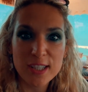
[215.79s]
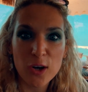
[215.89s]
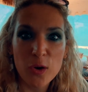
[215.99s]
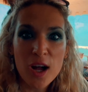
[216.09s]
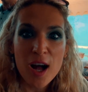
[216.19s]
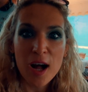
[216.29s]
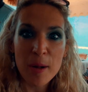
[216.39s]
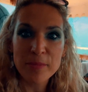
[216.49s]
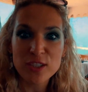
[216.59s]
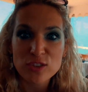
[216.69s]
So
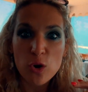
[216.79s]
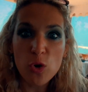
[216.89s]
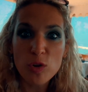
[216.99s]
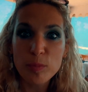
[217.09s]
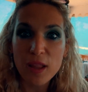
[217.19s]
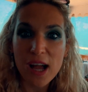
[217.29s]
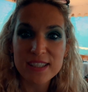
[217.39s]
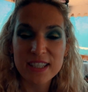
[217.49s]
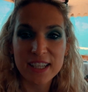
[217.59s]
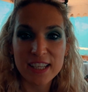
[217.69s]
um, there's whole
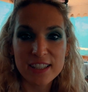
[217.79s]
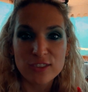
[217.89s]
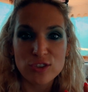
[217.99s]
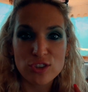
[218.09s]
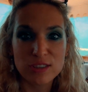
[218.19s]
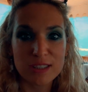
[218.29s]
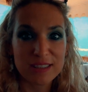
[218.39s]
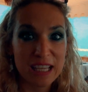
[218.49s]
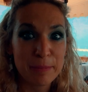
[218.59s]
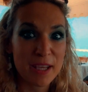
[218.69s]
blocks dedicated to just
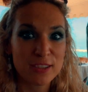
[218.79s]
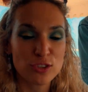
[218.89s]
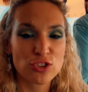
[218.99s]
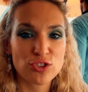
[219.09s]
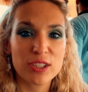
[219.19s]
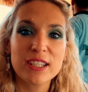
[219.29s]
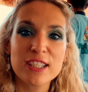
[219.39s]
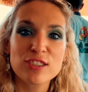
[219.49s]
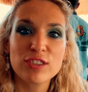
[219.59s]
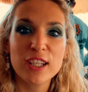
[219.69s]
the same industry and
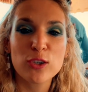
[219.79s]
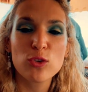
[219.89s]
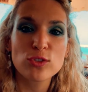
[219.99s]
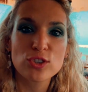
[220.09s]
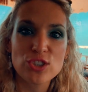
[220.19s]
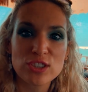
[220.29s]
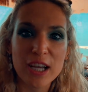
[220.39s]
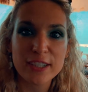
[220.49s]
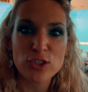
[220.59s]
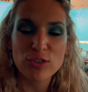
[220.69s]
it's really cool to just
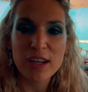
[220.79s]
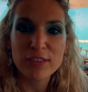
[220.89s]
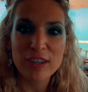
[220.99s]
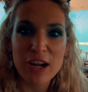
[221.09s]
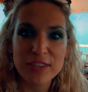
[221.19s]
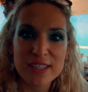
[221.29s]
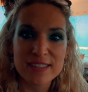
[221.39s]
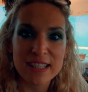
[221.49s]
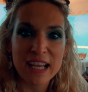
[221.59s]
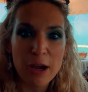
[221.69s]
kind of drive around and
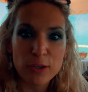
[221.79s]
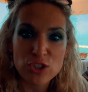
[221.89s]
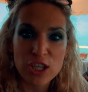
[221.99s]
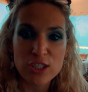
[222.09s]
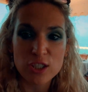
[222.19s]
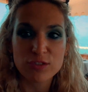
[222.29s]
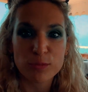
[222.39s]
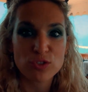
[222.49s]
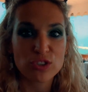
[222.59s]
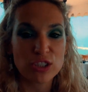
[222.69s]
see how it changes
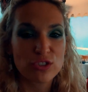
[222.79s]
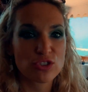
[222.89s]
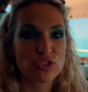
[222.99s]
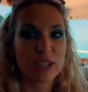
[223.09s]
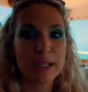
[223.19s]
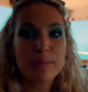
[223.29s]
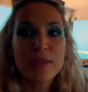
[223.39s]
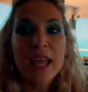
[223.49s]
from street to street.